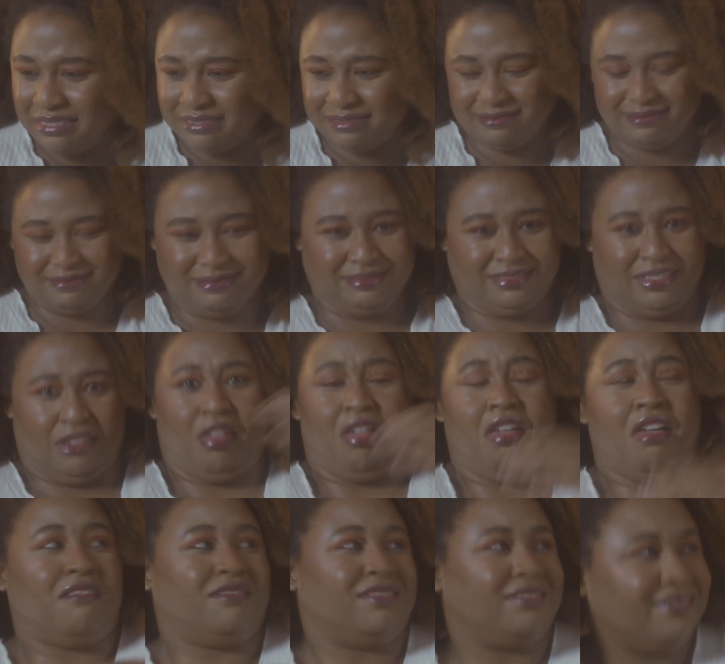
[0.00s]

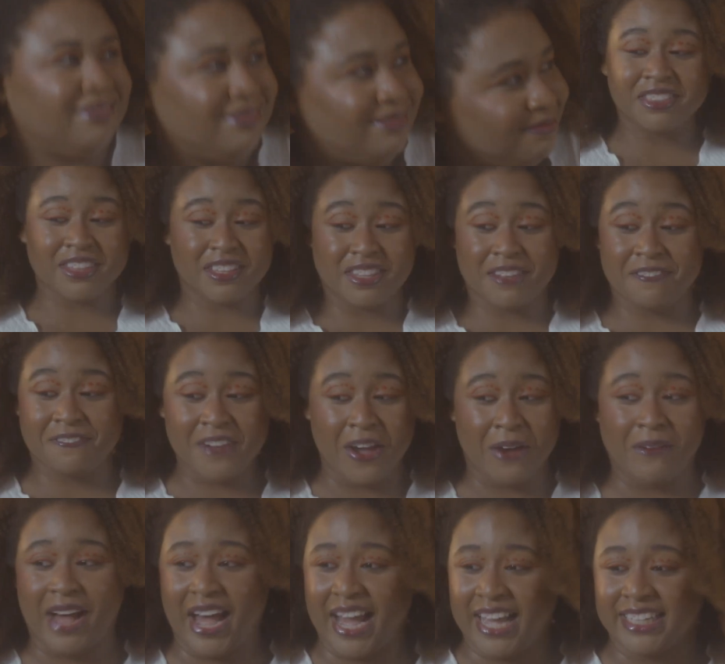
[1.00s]
Ugh. The, the, the
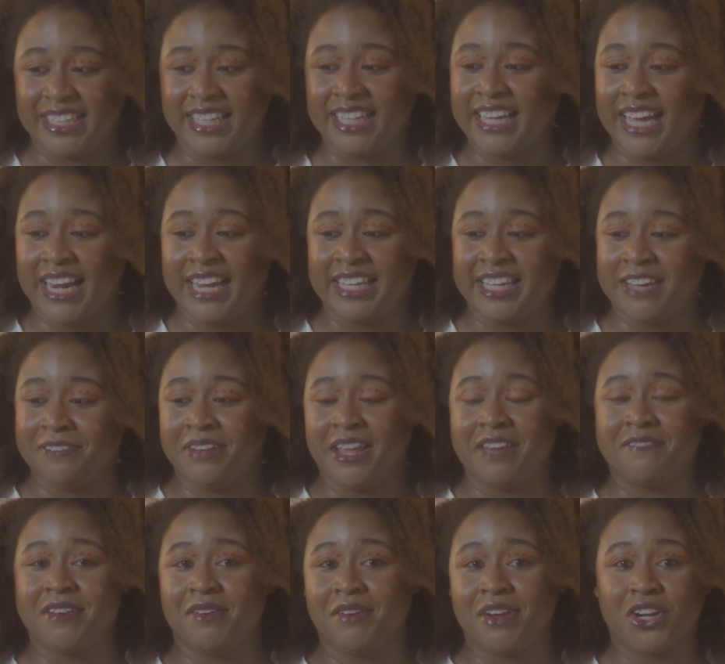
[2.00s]
fell high key kind of give
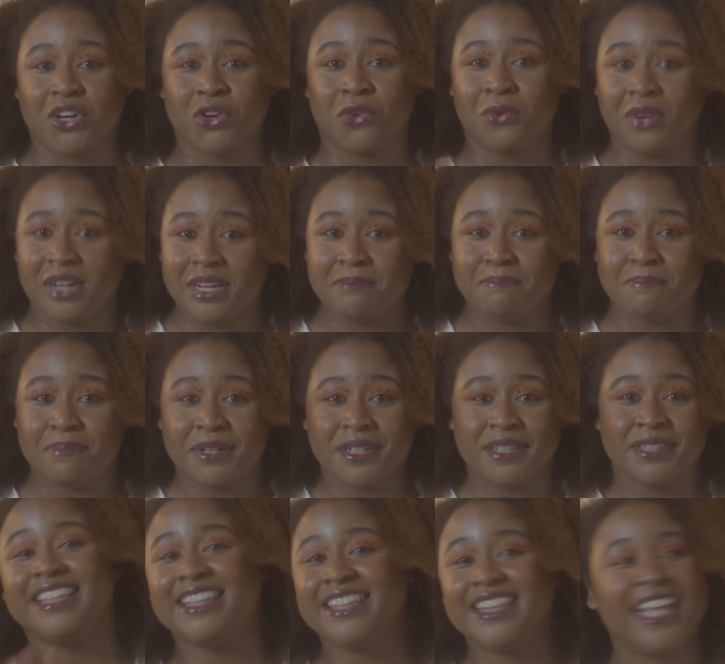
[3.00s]
like very creep.
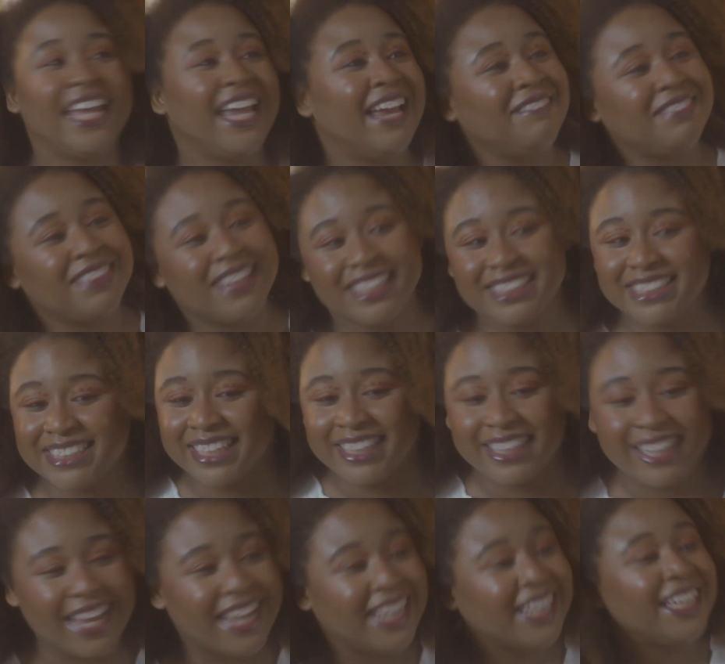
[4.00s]
Leave this
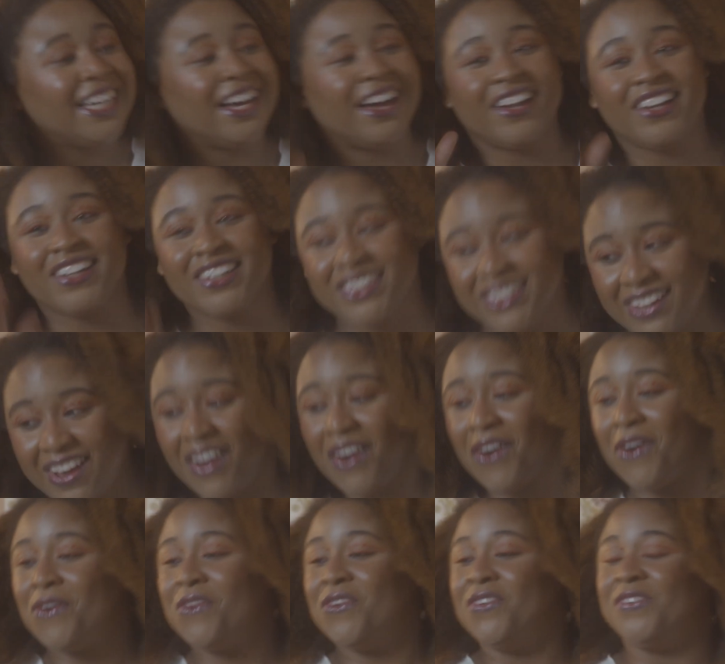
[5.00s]
lady
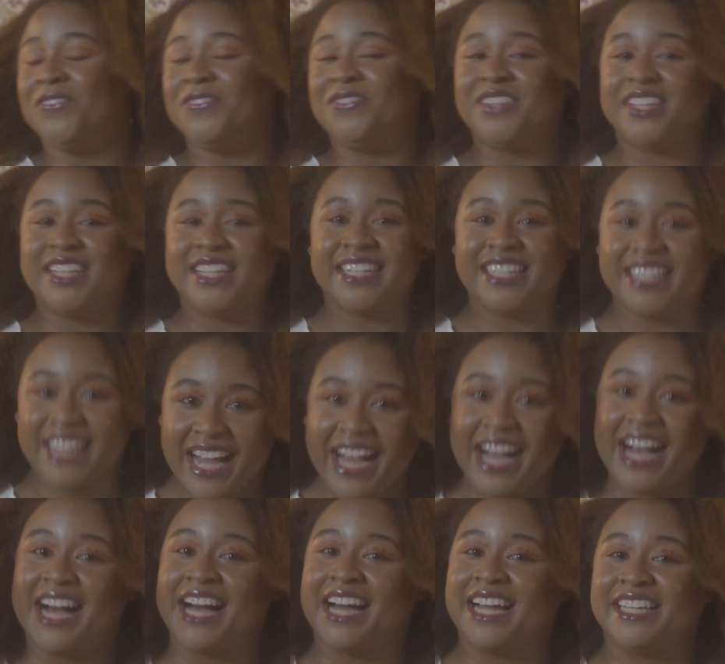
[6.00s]
alone,
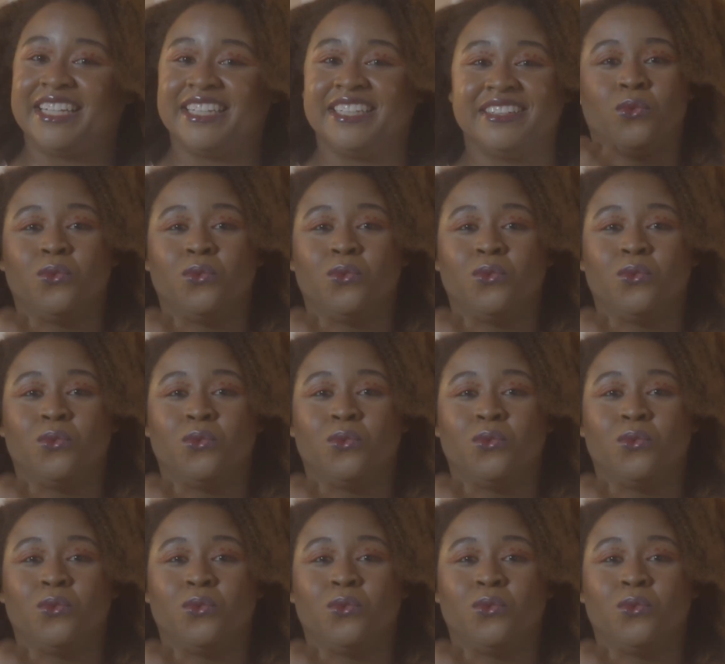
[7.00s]
God.